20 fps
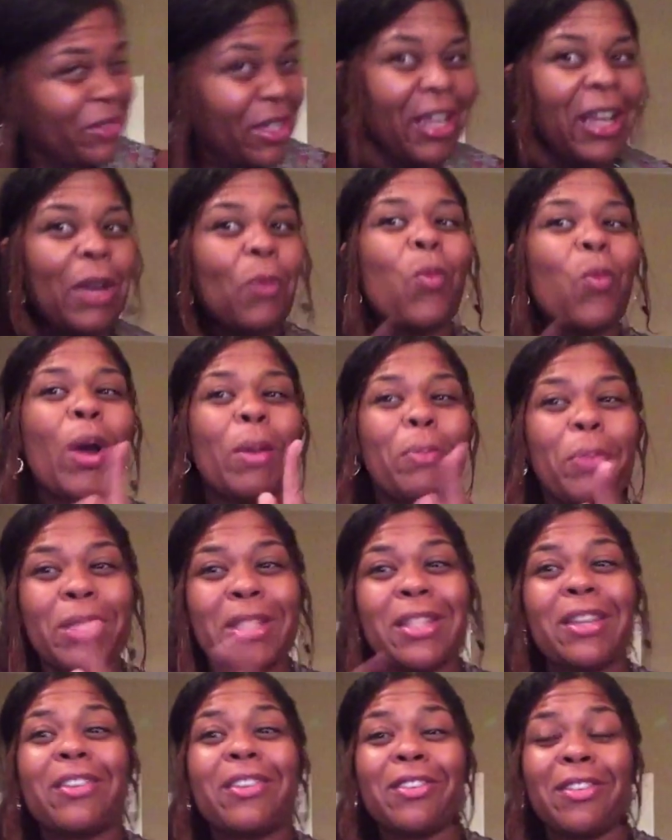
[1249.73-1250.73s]
One
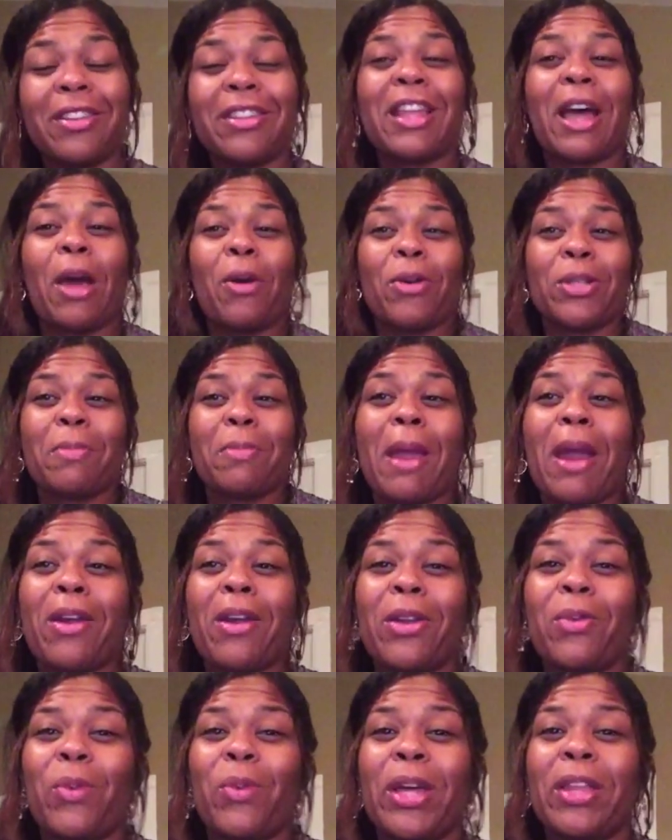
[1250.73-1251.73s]
particular that I was
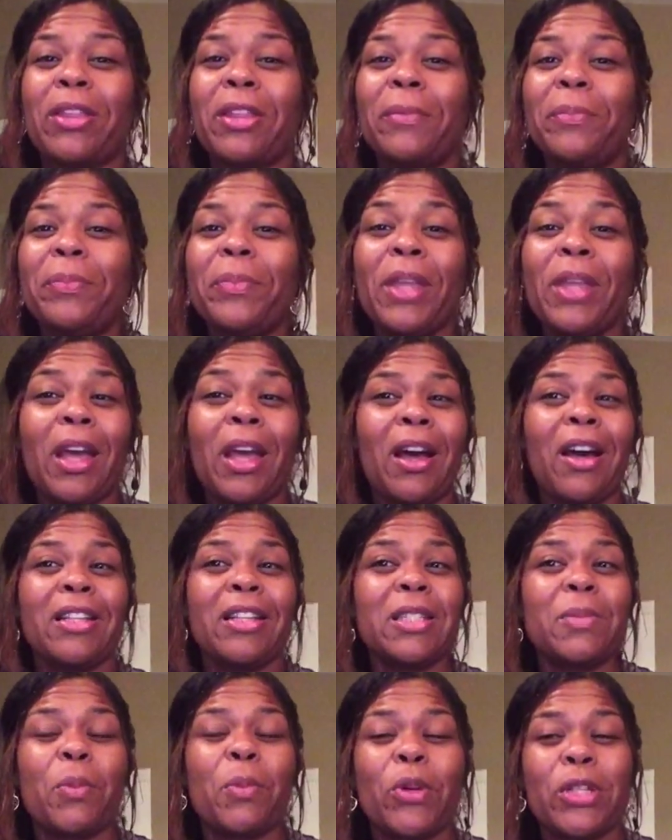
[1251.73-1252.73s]
married with, a
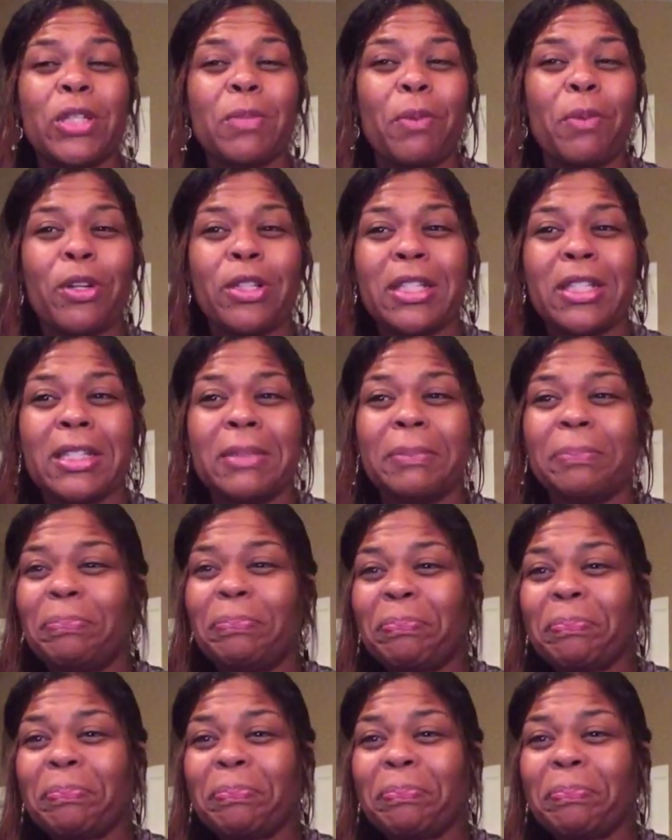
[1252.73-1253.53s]
sports person,